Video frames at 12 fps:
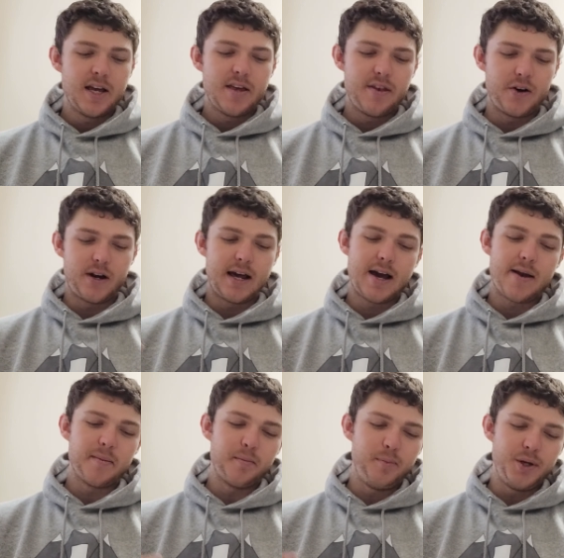"They're
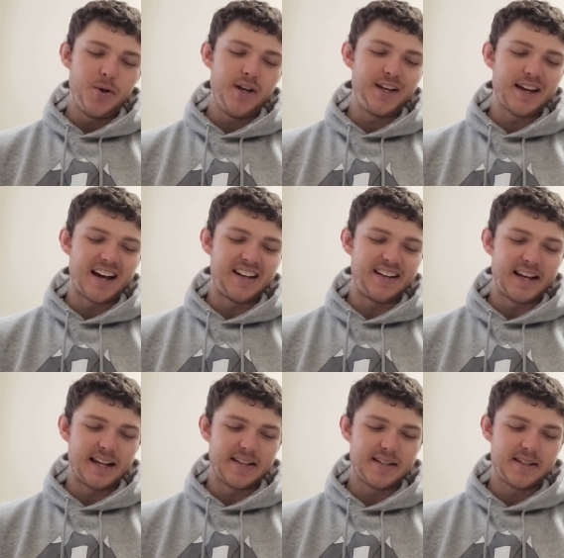not beauty
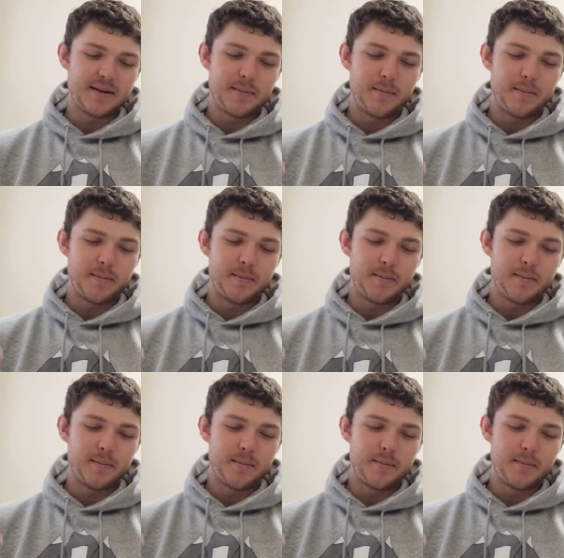contests,